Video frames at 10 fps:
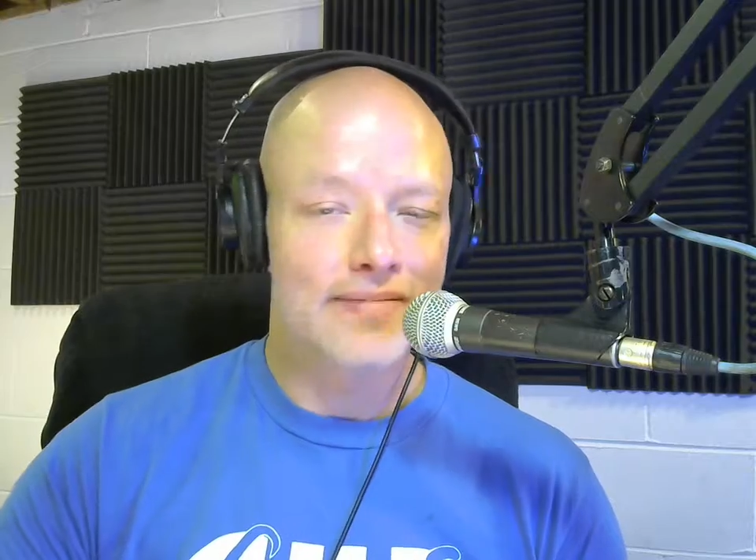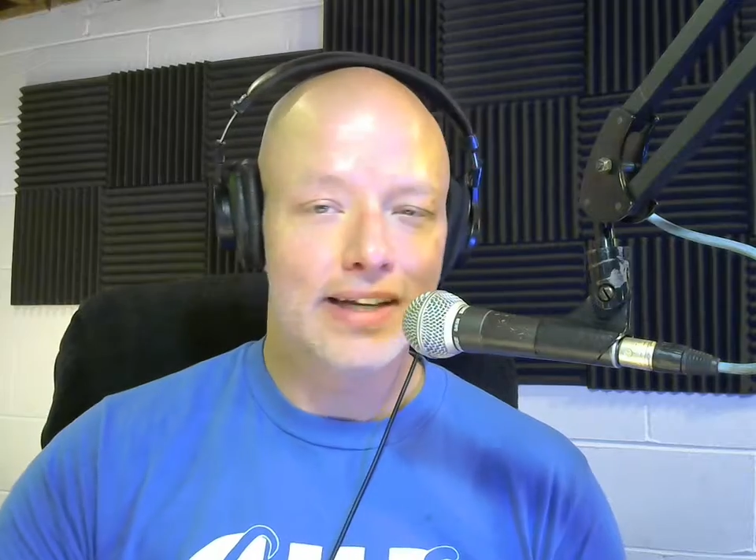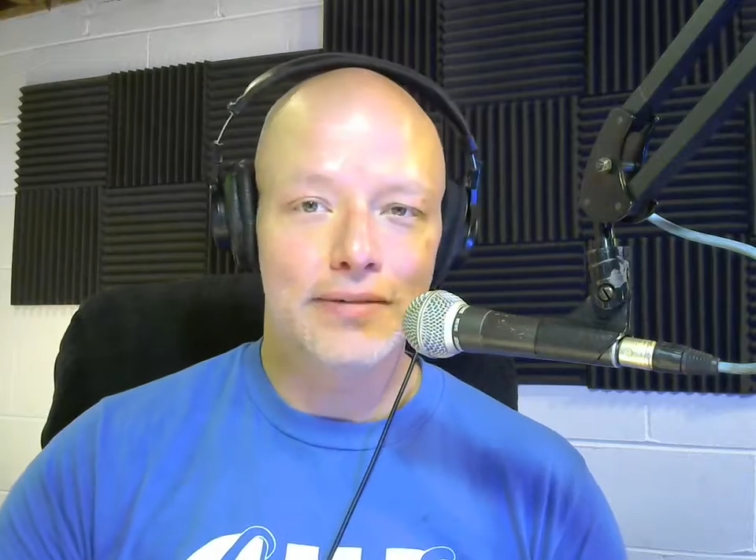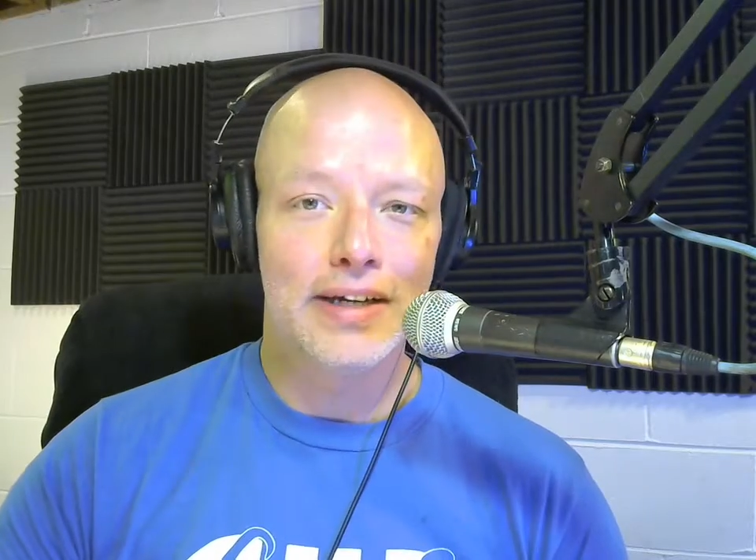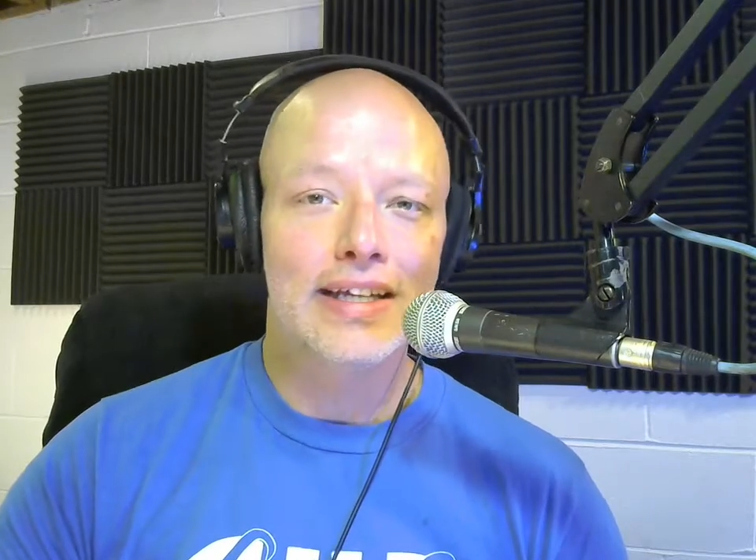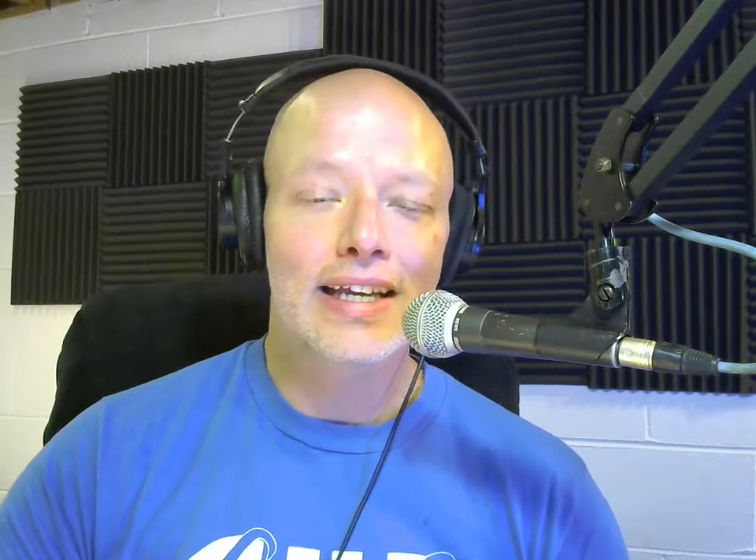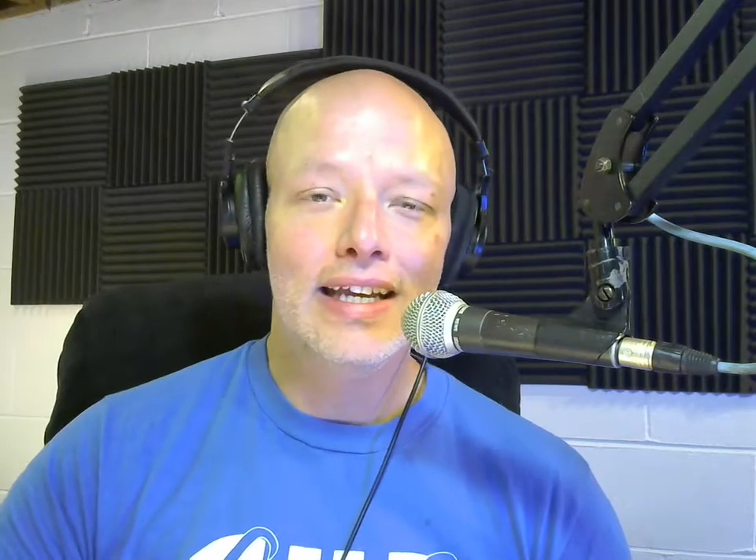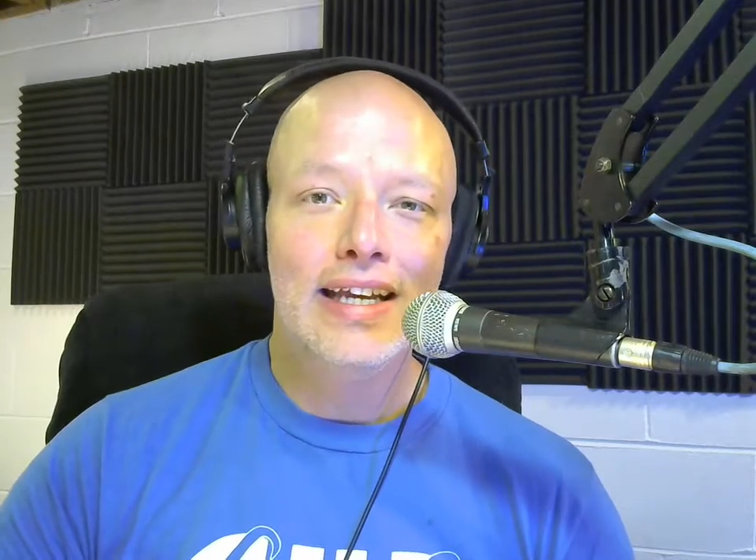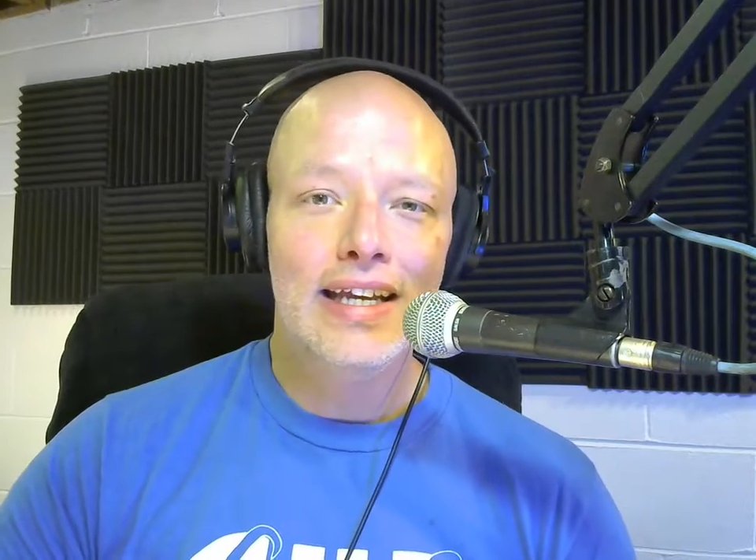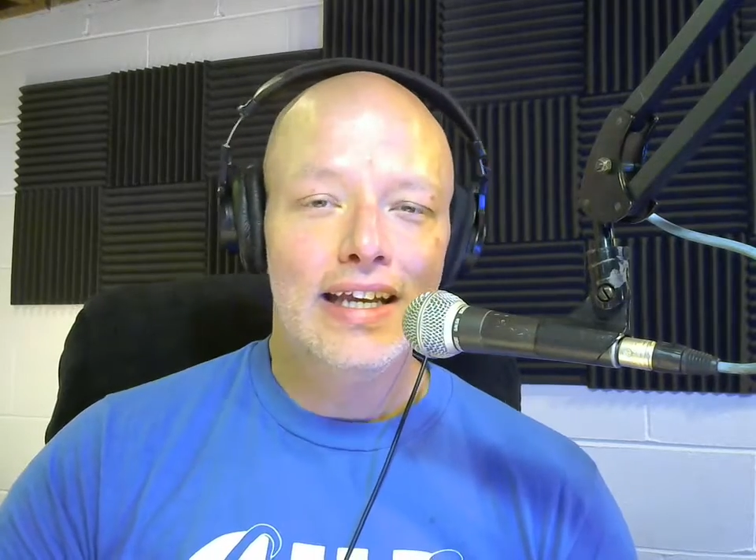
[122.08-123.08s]
Anyway,
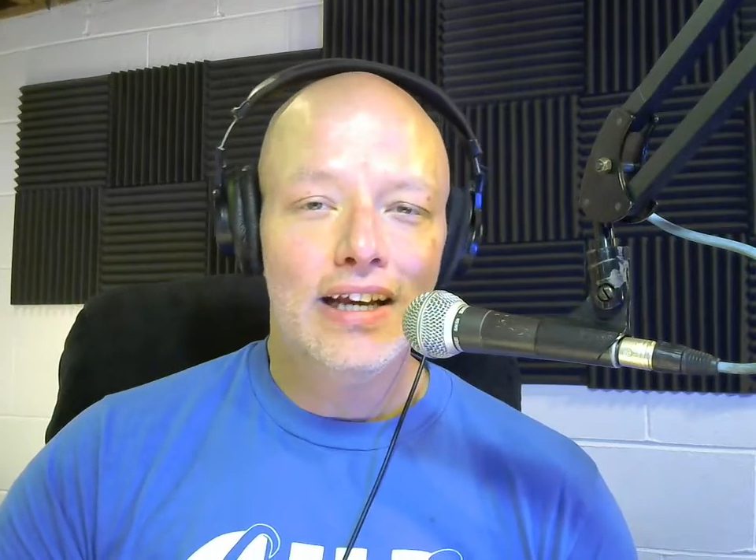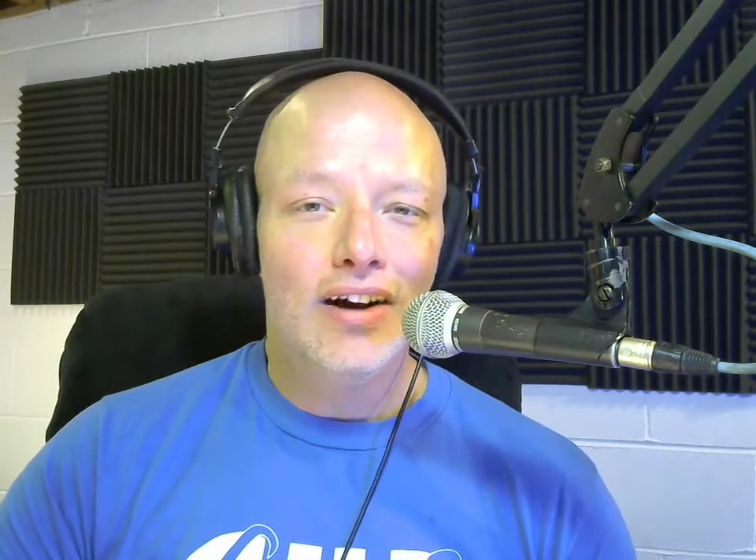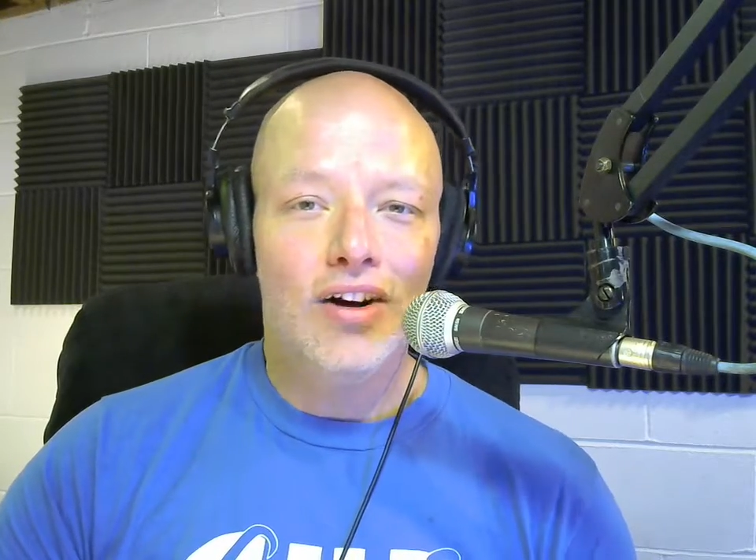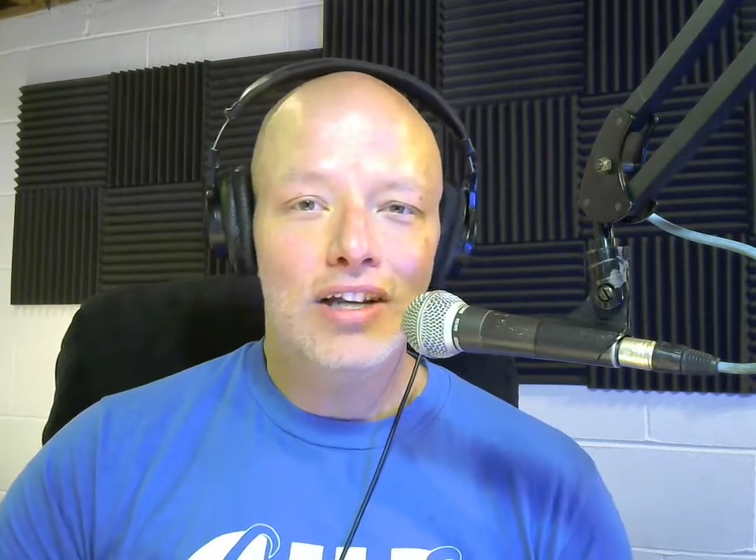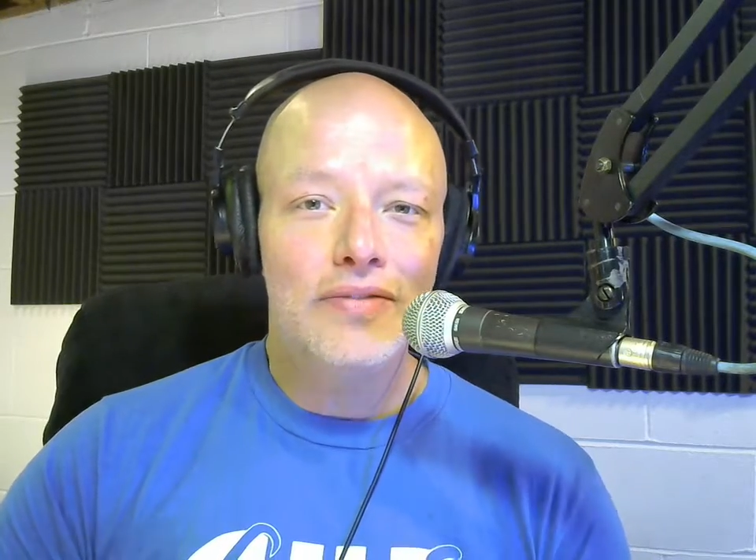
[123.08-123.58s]
all